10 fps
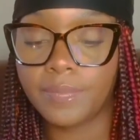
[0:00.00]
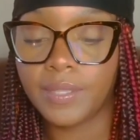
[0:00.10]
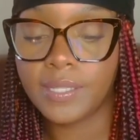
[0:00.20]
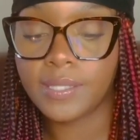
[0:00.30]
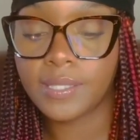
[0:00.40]

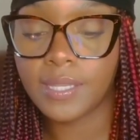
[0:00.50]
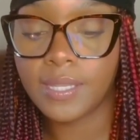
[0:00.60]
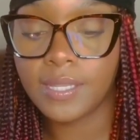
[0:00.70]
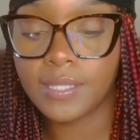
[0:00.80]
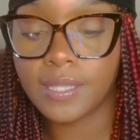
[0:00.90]
This
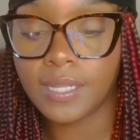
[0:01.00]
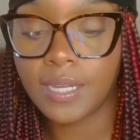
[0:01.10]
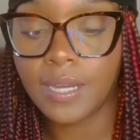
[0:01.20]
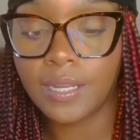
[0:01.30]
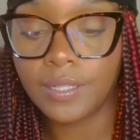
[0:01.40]
is the
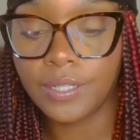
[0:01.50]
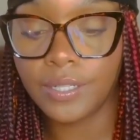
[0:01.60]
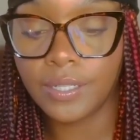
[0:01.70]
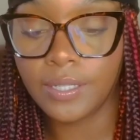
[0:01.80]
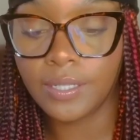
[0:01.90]

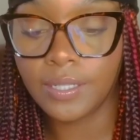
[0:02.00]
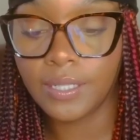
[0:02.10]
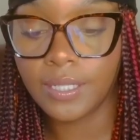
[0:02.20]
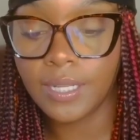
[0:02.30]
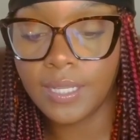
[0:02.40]
color
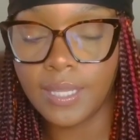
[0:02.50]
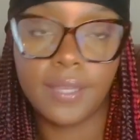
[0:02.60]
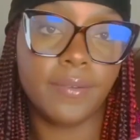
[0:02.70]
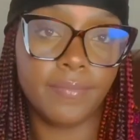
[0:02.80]
Cookie,